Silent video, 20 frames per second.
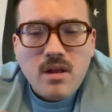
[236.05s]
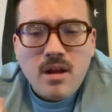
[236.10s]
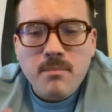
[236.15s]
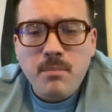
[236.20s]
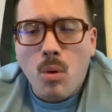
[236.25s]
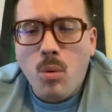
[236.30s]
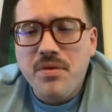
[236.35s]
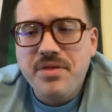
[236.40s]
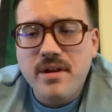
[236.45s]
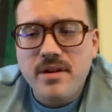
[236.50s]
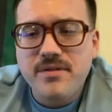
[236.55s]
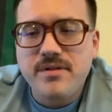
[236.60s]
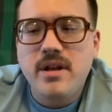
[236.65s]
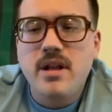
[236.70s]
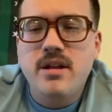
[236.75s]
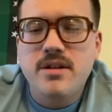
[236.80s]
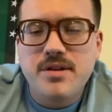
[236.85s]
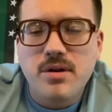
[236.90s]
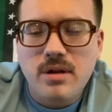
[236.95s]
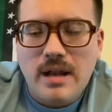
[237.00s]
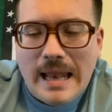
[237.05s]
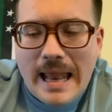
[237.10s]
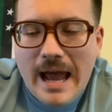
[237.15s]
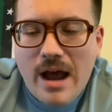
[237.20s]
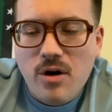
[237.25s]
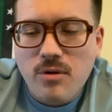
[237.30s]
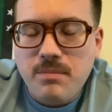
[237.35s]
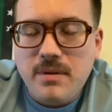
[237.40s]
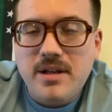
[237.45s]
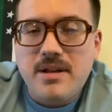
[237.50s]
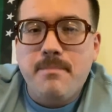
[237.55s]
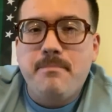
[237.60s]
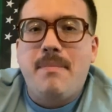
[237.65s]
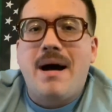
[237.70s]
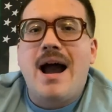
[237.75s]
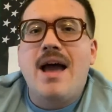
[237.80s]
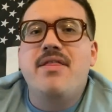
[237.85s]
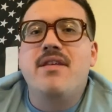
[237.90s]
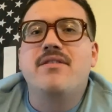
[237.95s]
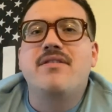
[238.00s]
but what this did is it allowed me to
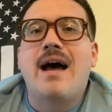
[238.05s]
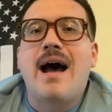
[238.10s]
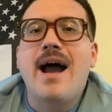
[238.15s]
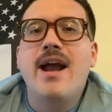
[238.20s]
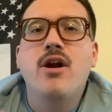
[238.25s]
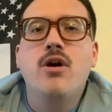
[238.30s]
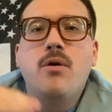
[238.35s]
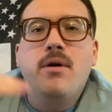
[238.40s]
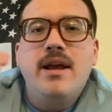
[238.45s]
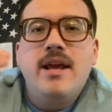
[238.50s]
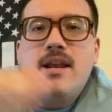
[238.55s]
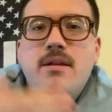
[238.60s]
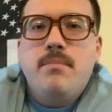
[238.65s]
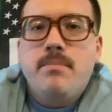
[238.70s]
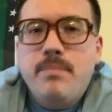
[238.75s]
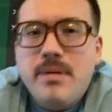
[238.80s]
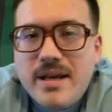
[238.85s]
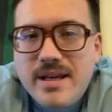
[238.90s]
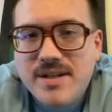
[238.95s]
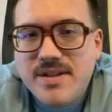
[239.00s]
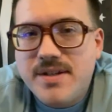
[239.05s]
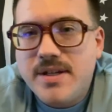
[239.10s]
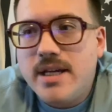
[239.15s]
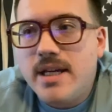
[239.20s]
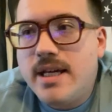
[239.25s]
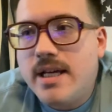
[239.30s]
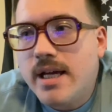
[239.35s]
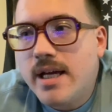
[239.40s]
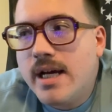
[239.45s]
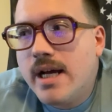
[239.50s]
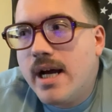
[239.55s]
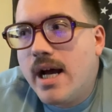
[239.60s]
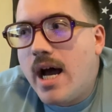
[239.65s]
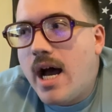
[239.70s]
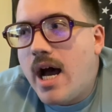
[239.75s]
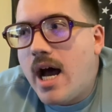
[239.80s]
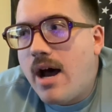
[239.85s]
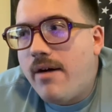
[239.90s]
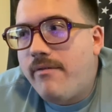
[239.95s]
buy this higher end PC uh,